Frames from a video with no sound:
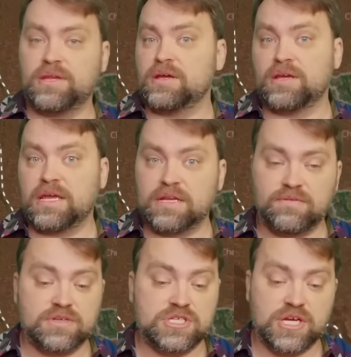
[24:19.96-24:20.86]
But yeah, again,
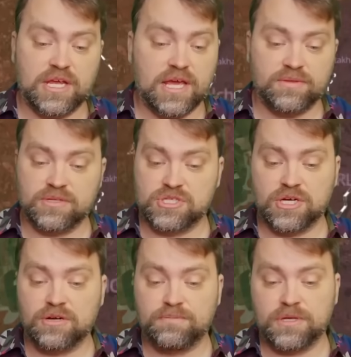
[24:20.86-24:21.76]
if you check out the
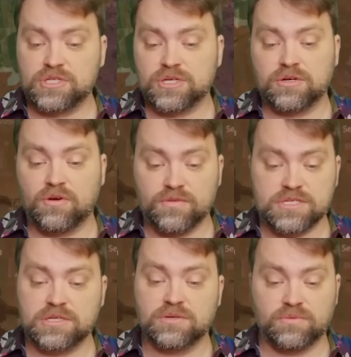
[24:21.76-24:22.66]
general picture,
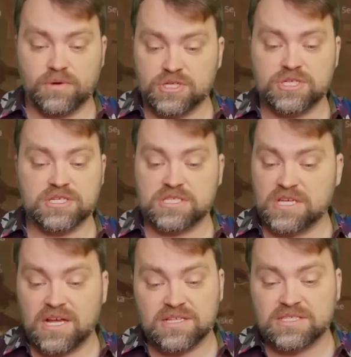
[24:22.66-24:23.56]
obviously Russia
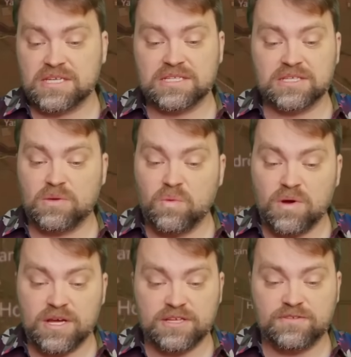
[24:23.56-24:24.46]
assaults and
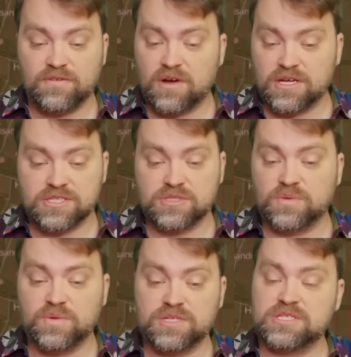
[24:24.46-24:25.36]
quite fast
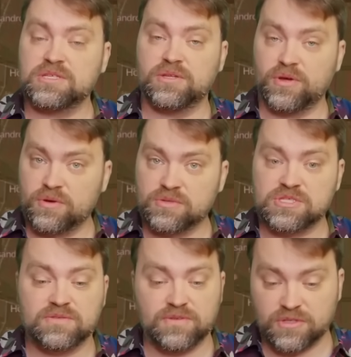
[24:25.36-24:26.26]
towards
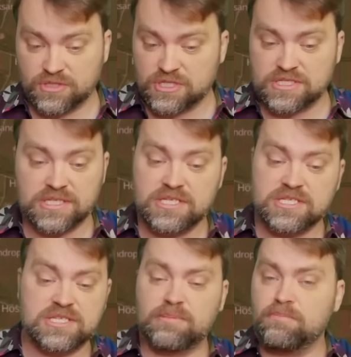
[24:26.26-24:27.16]
those villages. This
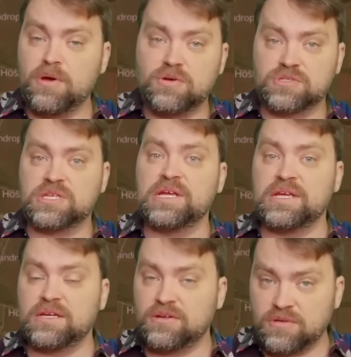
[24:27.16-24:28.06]
is the most
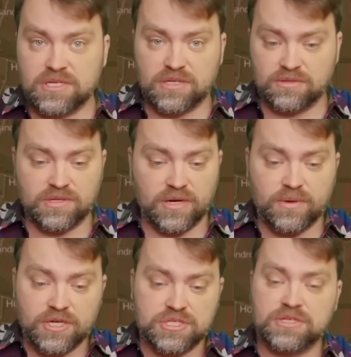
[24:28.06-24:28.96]
critical
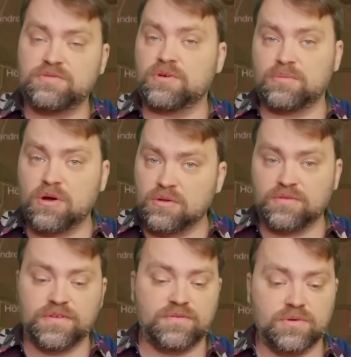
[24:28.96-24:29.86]
direction from all
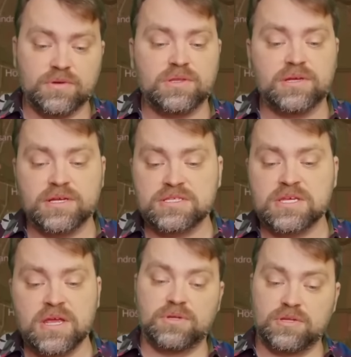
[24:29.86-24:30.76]
of the front lines,
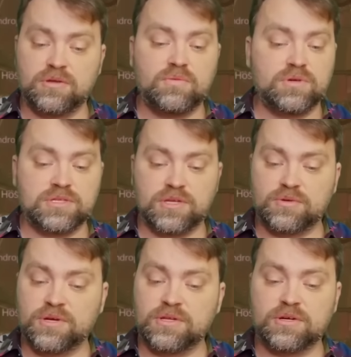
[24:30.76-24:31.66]
but you know what, the
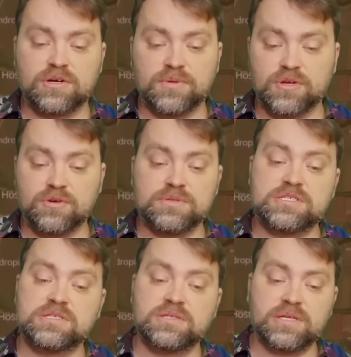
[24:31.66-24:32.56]
Ukrainian army group
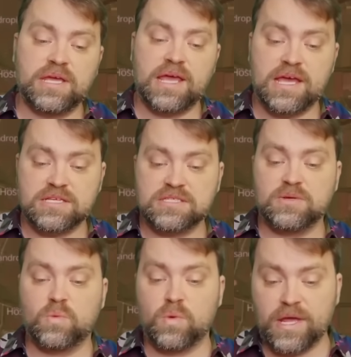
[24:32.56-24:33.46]
still has
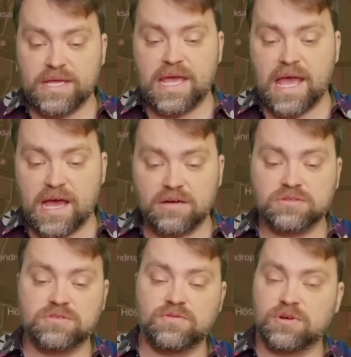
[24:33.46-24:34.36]
the way
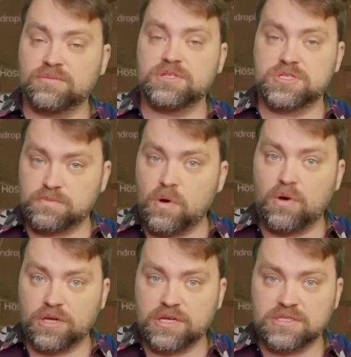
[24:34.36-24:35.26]
out from this
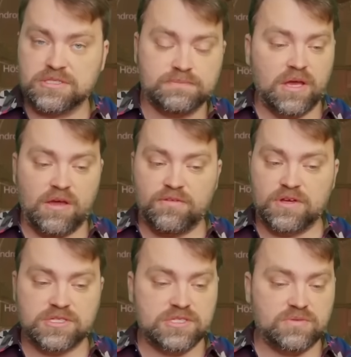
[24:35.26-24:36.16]
pocket. How
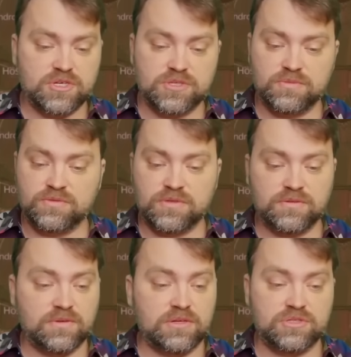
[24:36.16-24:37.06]
fast is Russia
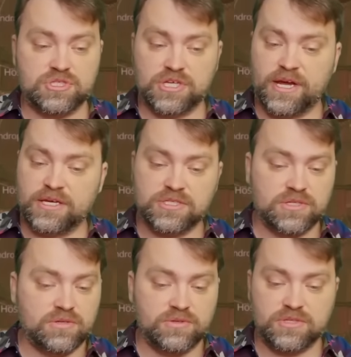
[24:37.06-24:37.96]
moving while
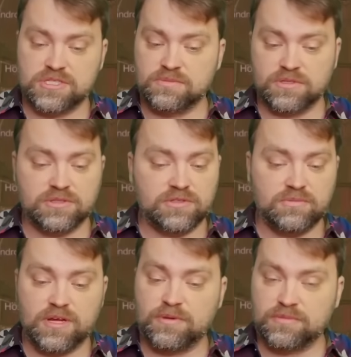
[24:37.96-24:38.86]
charging on this
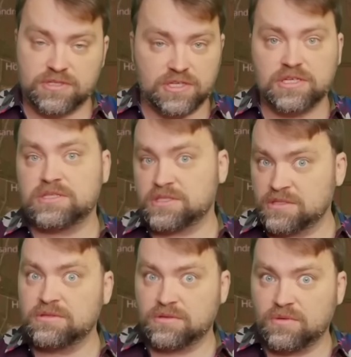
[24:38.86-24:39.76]
military map update?
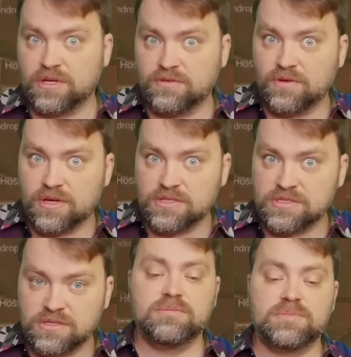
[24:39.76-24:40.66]
quite
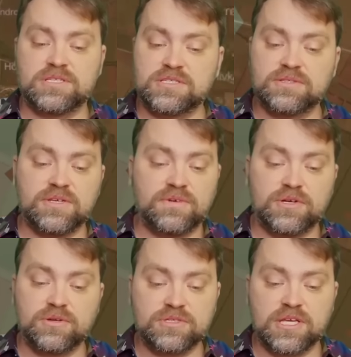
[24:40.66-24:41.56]
fast. But still, they were
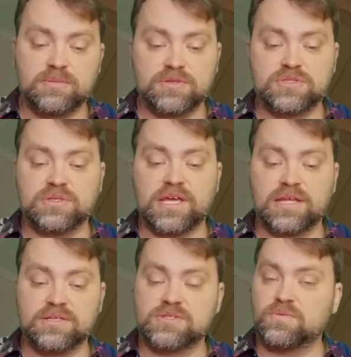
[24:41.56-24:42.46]
not able to
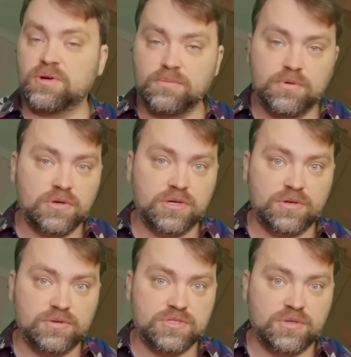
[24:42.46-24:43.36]
cut this very important
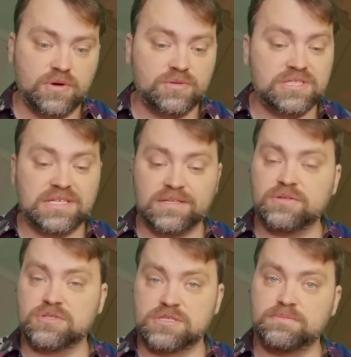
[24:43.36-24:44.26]
crossroad in
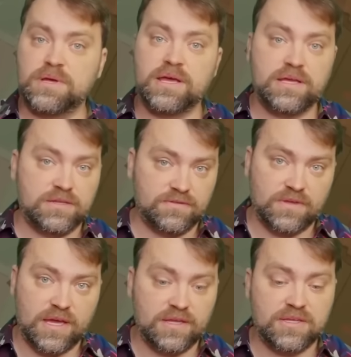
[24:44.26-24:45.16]

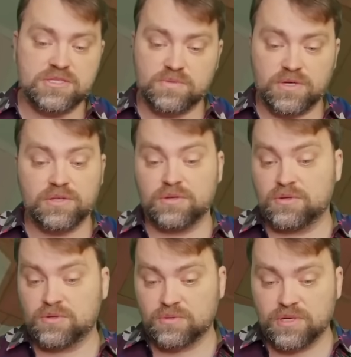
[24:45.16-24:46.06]
Uspenivka. That's why
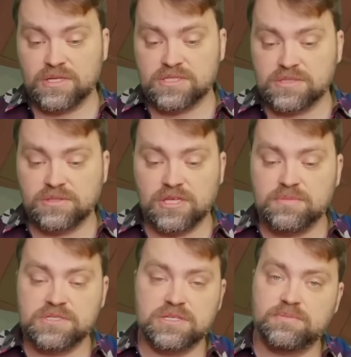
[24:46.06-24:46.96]
Ukraine still
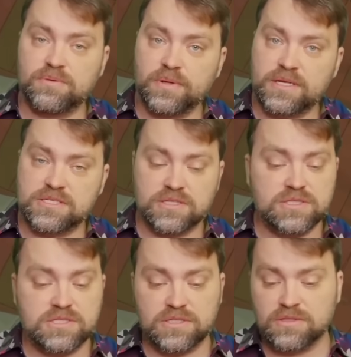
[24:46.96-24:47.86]
keeps the
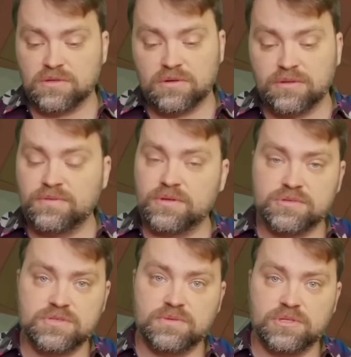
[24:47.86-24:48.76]
presence in all of
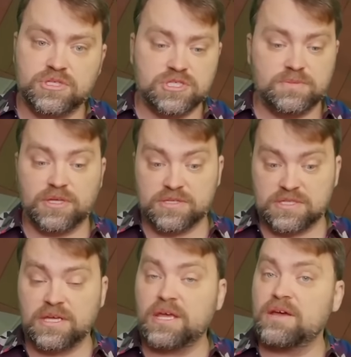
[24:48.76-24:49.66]
those villages,
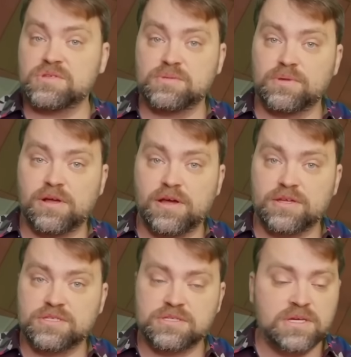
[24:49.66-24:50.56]
because they have
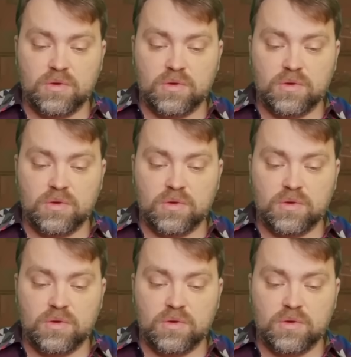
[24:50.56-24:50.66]
supplies.